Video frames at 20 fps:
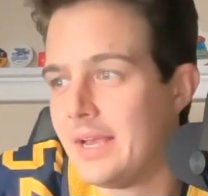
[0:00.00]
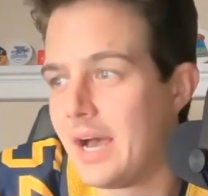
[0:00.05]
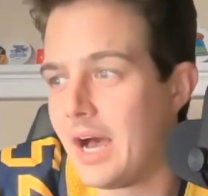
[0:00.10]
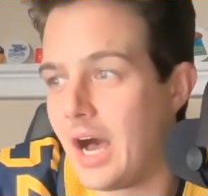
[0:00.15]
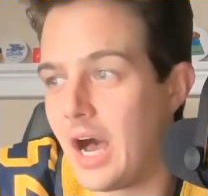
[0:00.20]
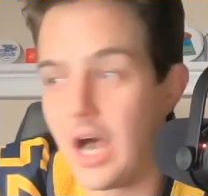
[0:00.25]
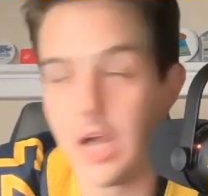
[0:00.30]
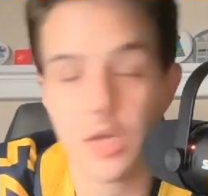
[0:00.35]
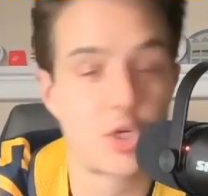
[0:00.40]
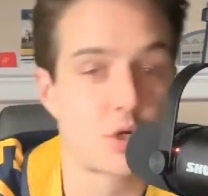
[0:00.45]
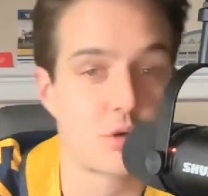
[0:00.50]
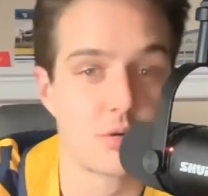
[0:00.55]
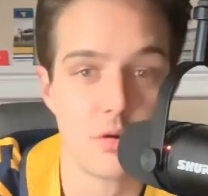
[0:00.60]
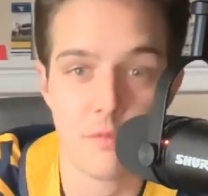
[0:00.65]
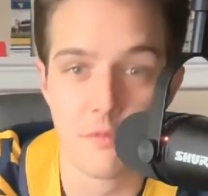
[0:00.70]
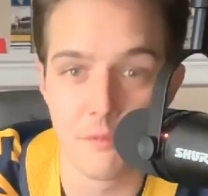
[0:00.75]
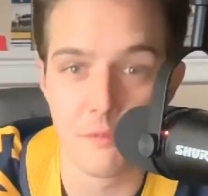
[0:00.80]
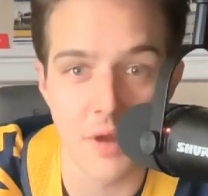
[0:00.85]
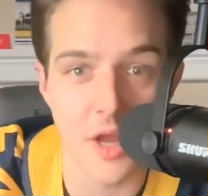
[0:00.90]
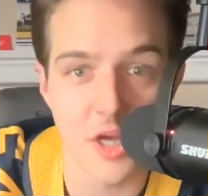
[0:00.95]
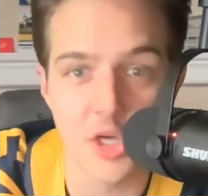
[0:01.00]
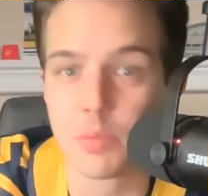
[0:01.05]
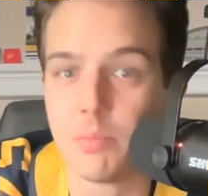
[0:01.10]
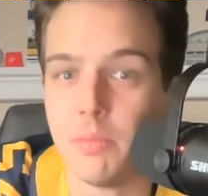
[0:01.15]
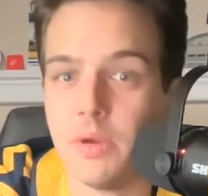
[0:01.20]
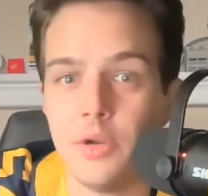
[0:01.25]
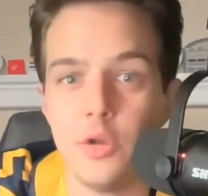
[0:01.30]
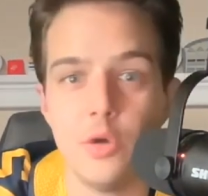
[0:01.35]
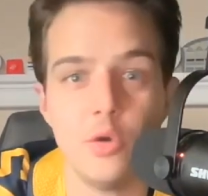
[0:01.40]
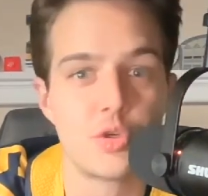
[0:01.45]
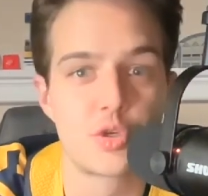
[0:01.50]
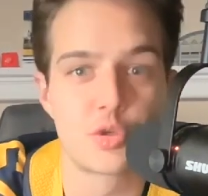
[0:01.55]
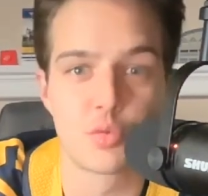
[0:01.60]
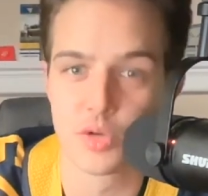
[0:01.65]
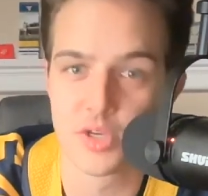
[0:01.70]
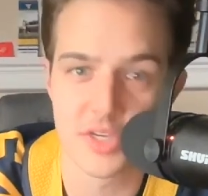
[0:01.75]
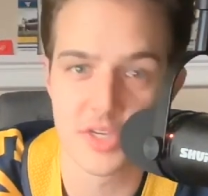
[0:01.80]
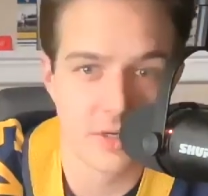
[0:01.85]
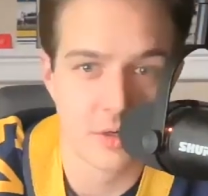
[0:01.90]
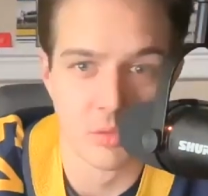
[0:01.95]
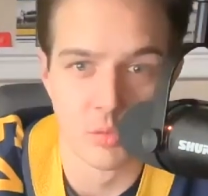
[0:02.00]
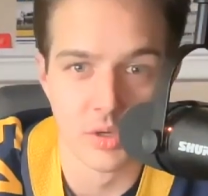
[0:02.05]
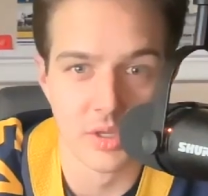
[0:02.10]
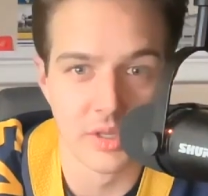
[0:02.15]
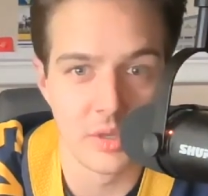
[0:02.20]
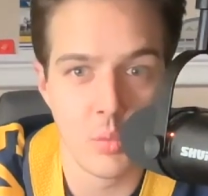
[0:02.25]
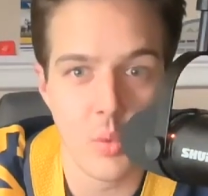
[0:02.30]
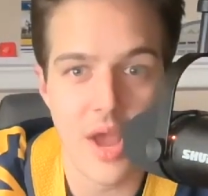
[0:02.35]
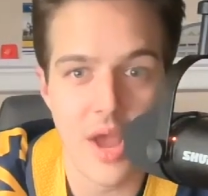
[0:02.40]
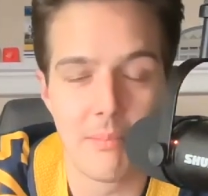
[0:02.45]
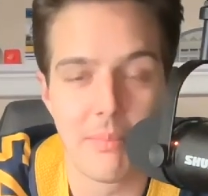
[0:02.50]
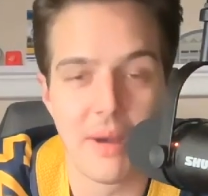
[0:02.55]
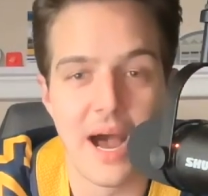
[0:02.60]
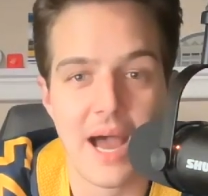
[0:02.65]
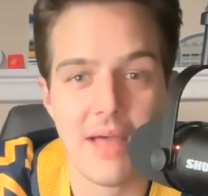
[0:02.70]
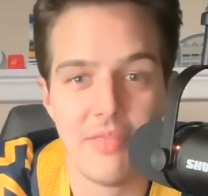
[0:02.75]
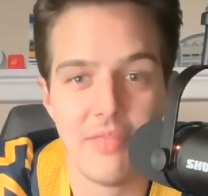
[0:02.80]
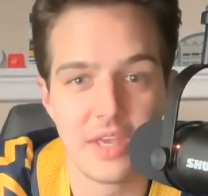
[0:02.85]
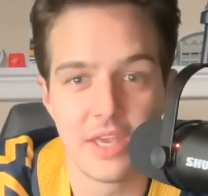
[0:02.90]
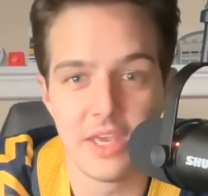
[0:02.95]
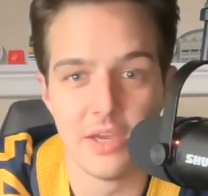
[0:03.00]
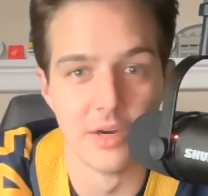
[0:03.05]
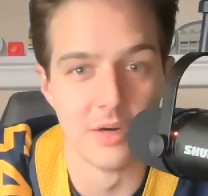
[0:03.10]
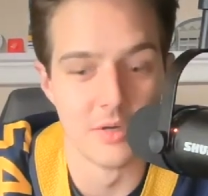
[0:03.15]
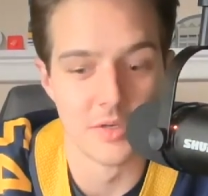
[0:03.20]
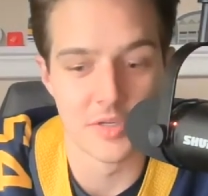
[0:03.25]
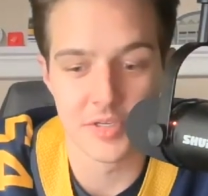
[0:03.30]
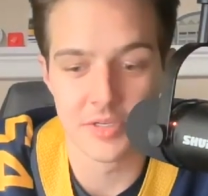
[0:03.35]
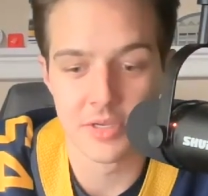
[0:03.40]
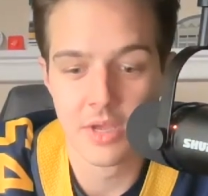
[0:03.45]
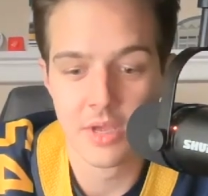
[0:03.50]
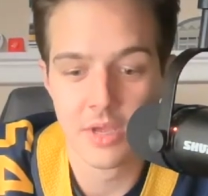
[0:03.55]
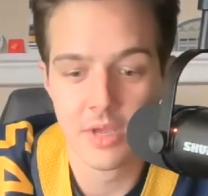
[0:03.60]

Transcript: A true freshman who's still really wet behind the ears.